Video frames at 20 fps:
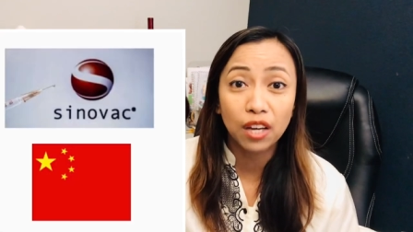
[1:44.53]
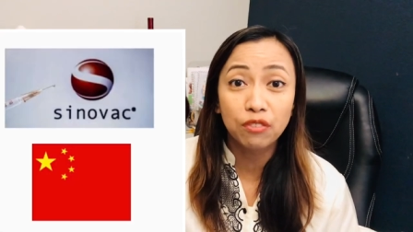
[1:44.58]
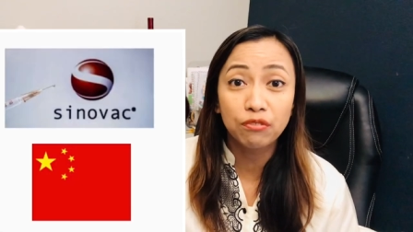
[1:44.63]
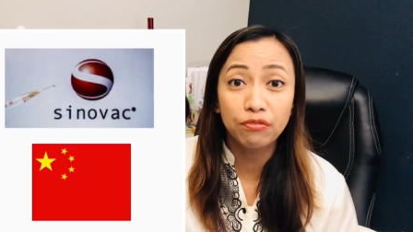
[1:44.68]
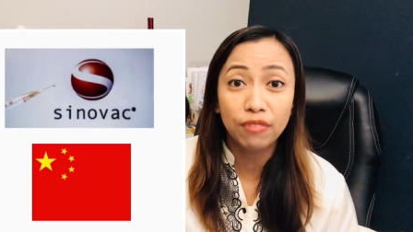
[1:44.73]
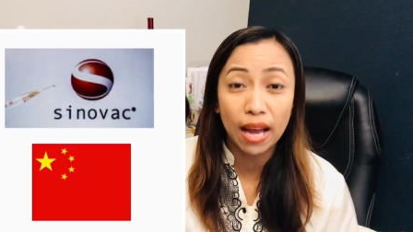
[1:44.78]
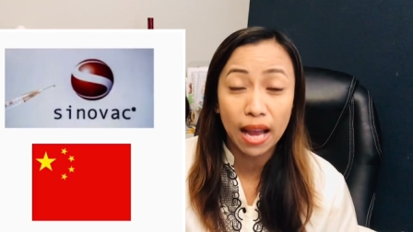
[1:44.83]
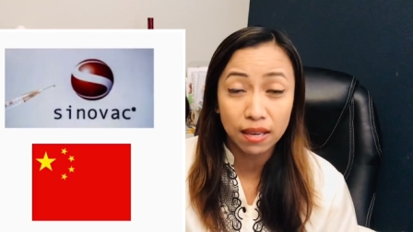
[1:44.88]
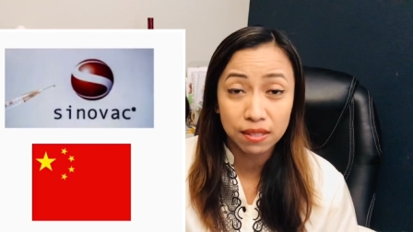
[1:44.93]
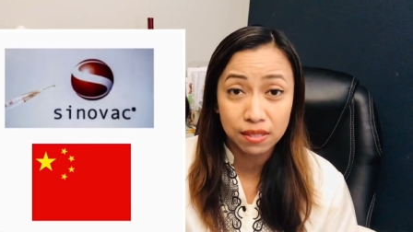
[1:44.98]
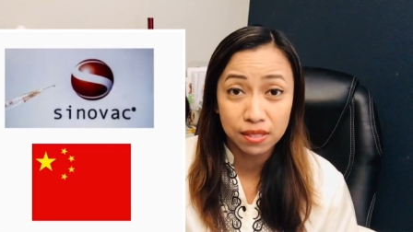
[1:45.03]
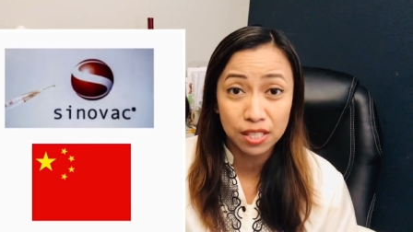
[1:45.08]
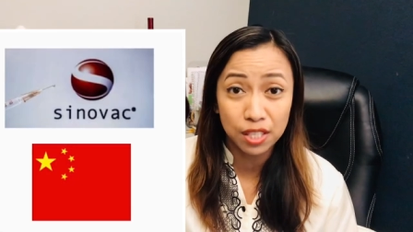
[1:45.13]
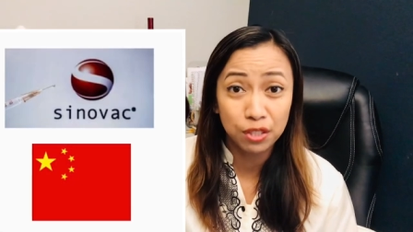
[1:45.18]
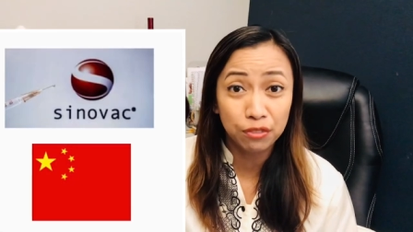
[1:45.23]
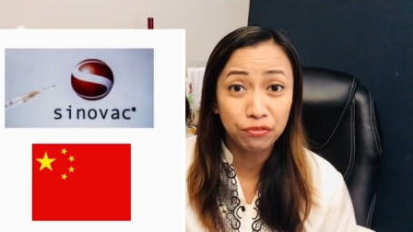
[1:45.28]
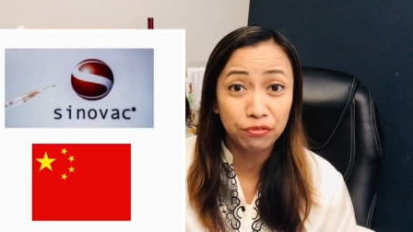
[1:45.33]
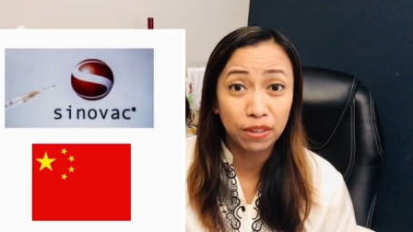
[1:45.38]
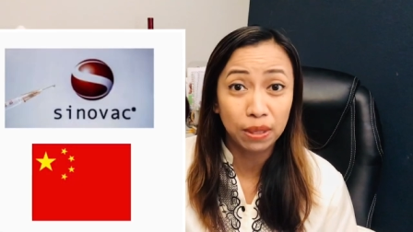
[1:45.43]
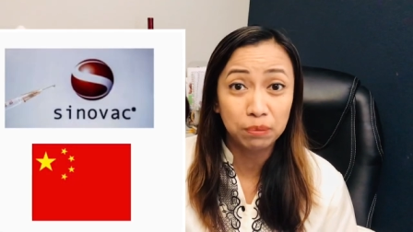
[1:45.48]
vaccine
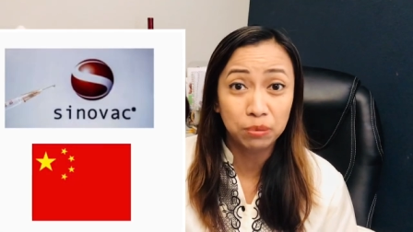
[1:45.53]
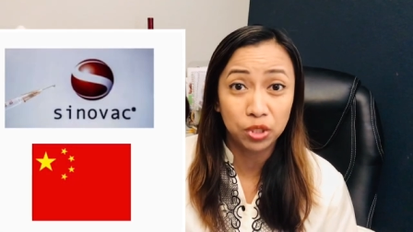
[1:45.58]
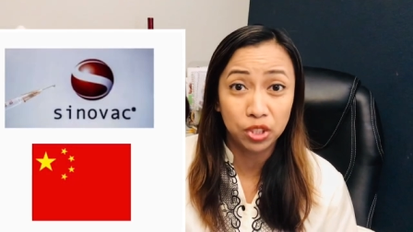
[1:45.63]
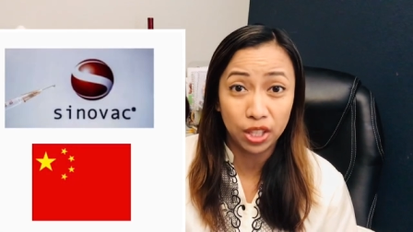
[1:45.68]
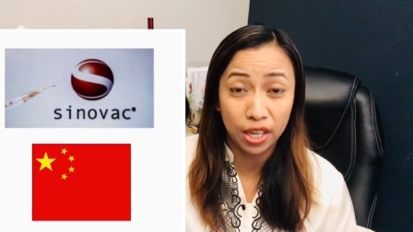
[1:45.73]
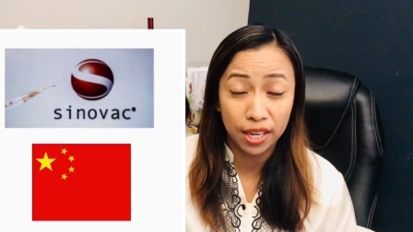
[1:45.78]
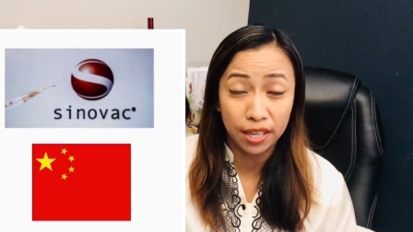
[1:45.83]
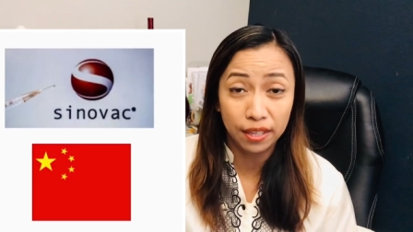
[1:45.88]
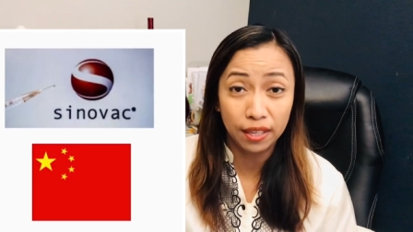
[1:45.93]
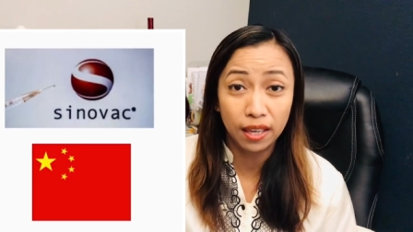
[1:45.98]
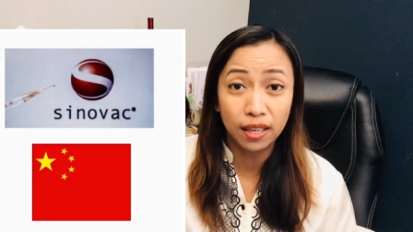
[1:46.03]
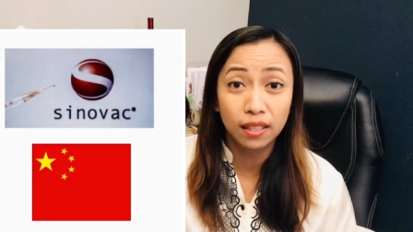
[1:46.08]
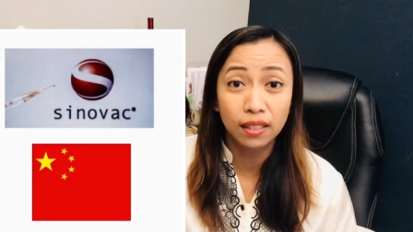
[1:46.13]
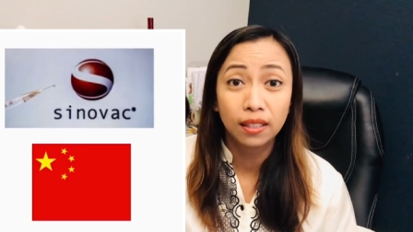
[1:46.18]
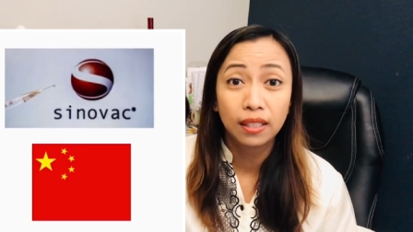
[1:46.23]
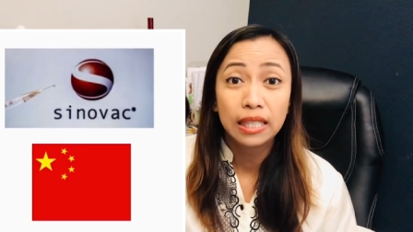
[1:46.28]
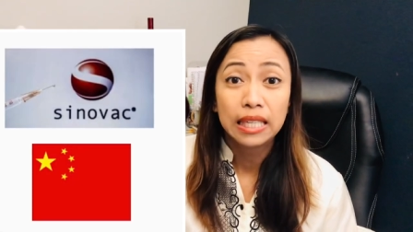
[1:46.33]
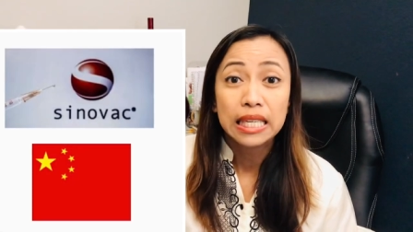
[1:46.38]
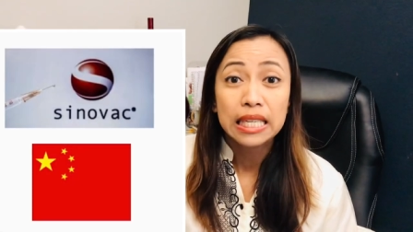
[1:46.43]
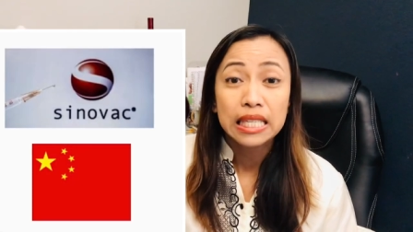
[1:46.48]
from China
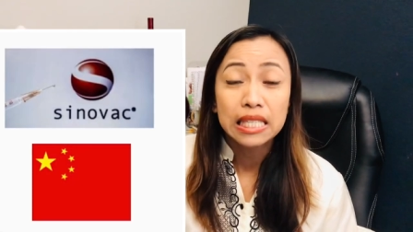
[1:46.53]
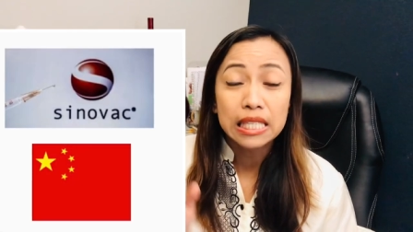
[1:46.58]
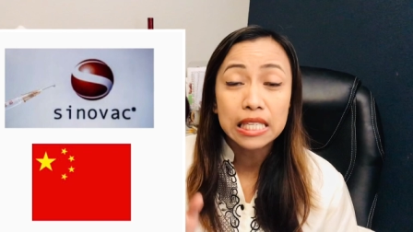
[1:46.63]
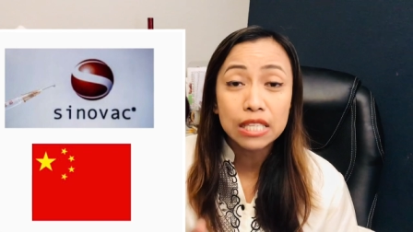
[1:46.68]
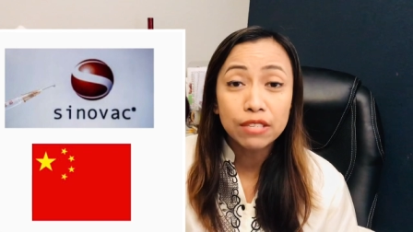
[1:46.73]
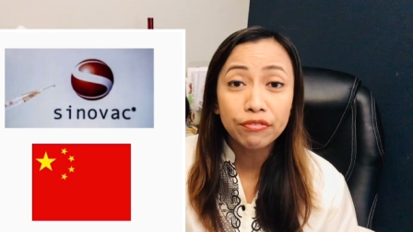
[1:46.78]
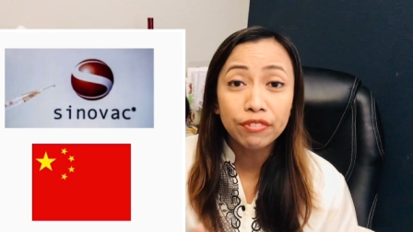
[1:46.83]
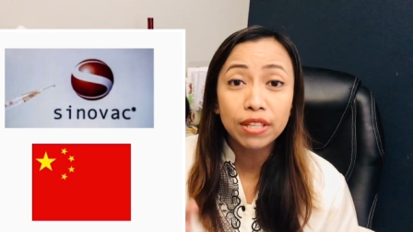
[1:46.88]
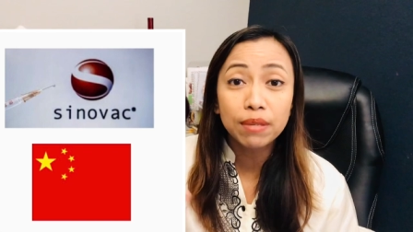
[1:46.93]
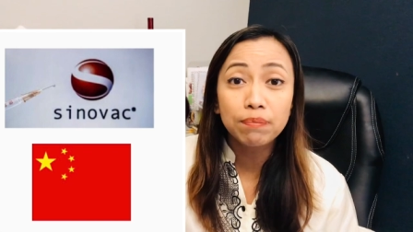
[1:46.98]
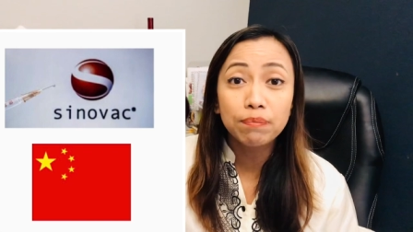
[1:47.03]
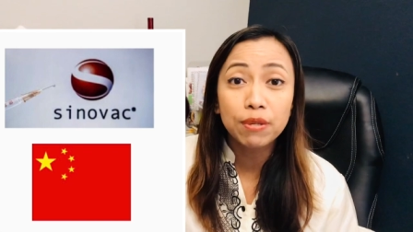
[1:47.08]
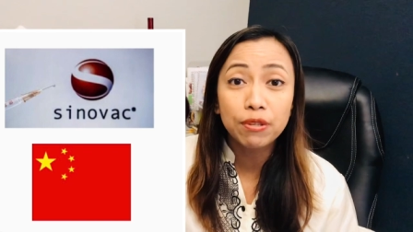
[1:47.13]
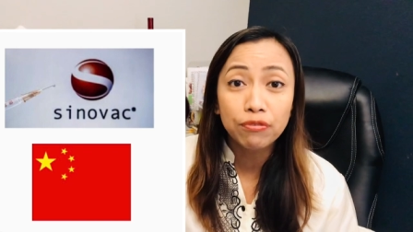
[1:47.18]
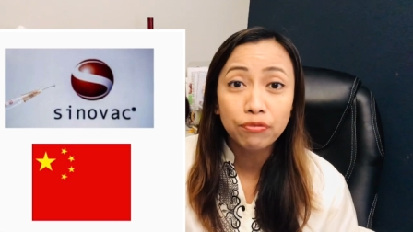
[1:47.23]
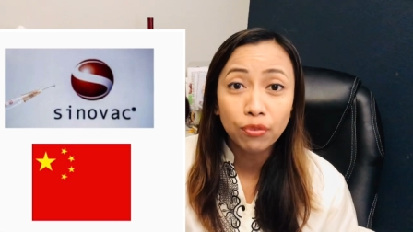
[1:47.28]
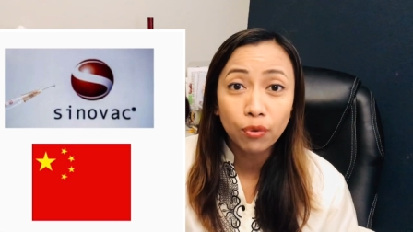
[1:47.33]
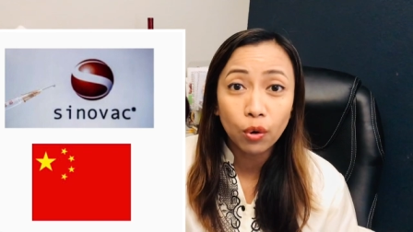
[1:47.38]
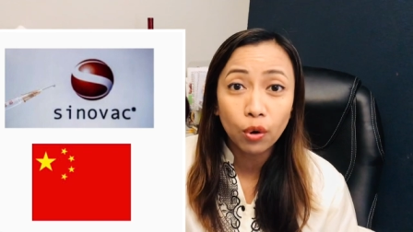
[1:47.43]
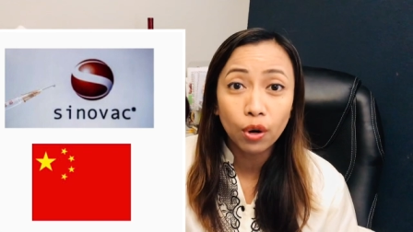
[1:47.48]
even
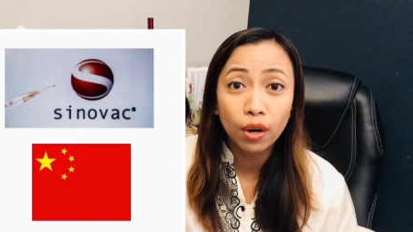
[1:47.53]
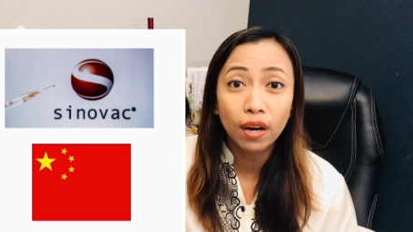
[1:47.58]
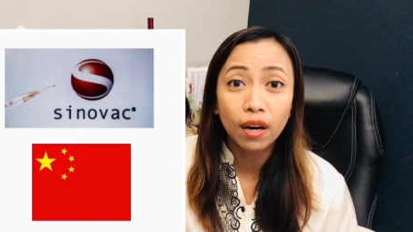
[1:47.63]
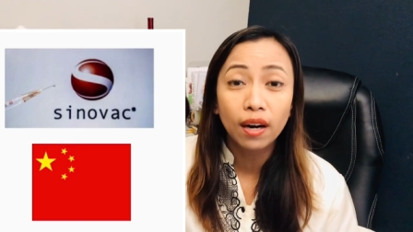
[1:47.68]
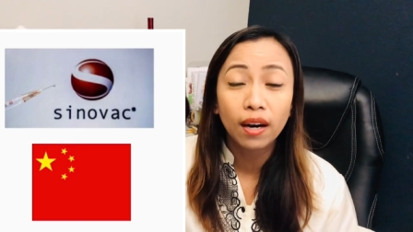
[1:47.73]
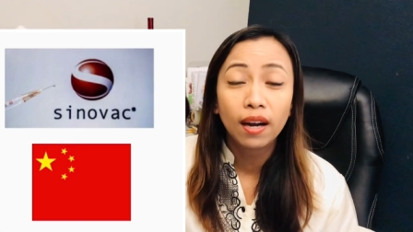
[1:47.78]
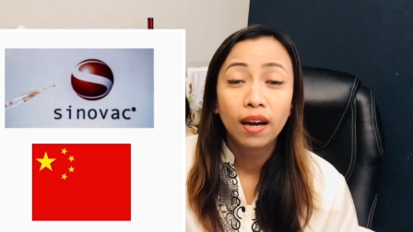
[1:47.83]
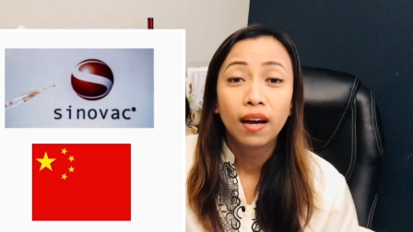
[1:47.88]
before